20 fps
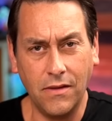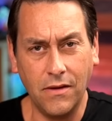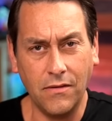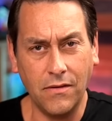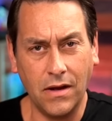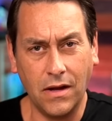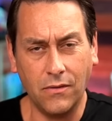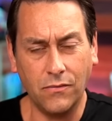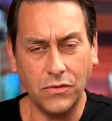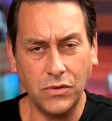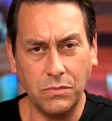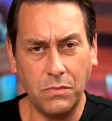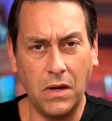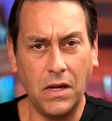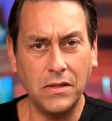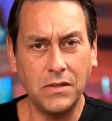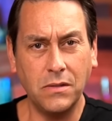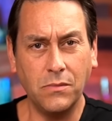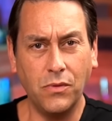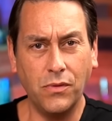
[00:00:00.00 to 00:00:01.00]
they're not
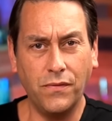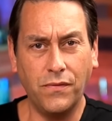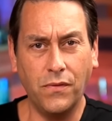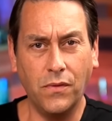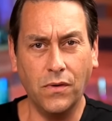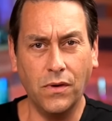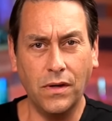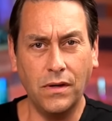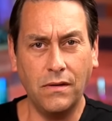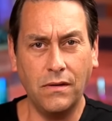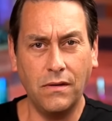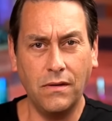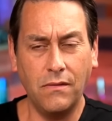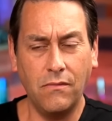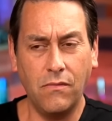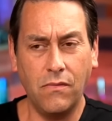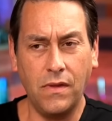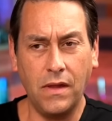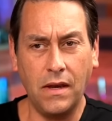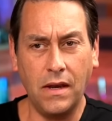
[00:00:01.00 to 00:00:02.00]
responsible for it,
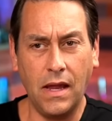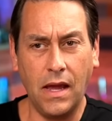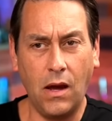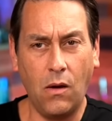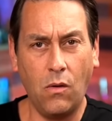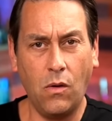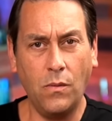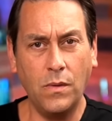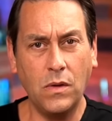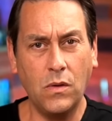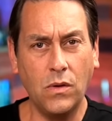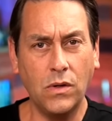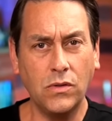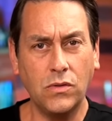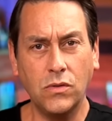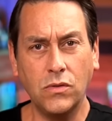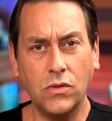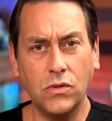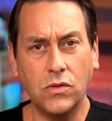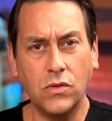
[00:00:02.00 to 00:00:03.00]
then how are we going
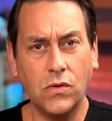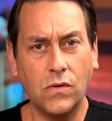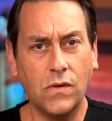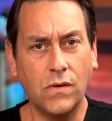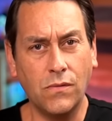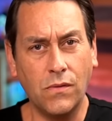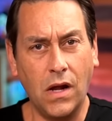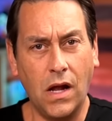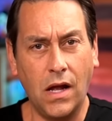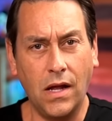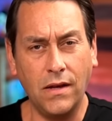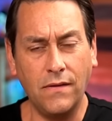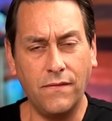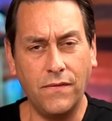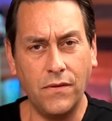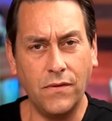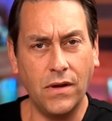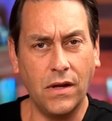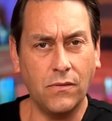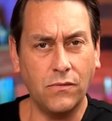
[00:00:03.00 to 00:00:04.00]
to deter Iran if
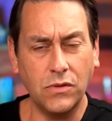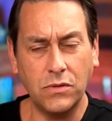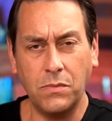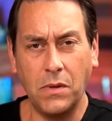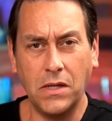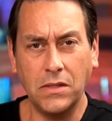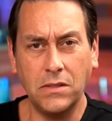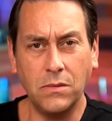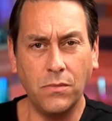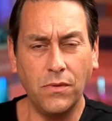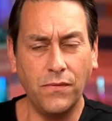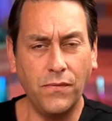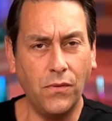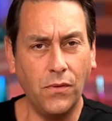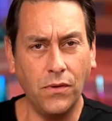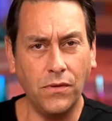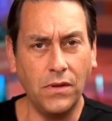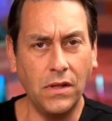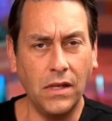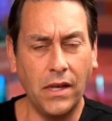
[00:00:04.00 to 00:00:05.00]
they're not responsible
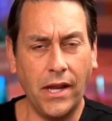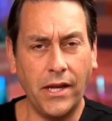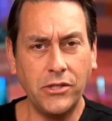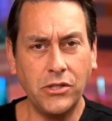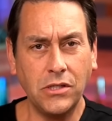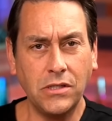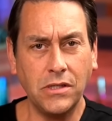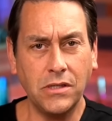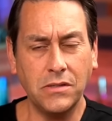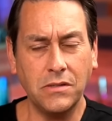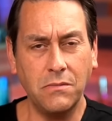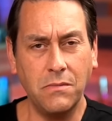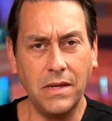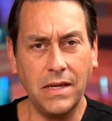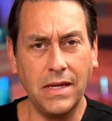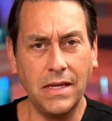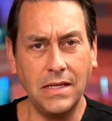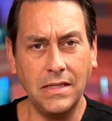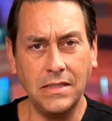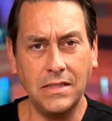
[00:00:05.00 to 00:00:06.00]
for it? The logic doesn't
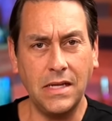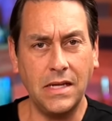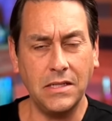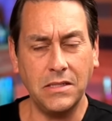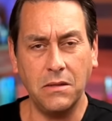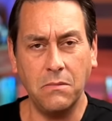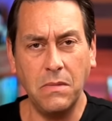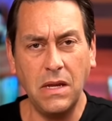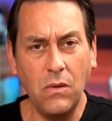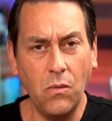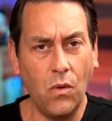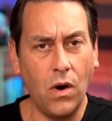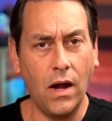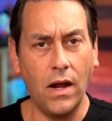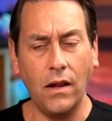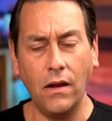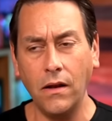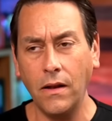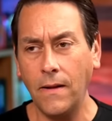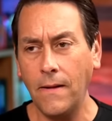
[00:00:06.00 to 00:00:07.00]
make any sense. And
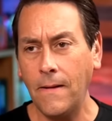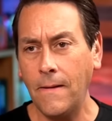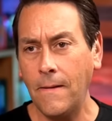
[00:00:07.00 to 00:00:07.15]
meanwhile,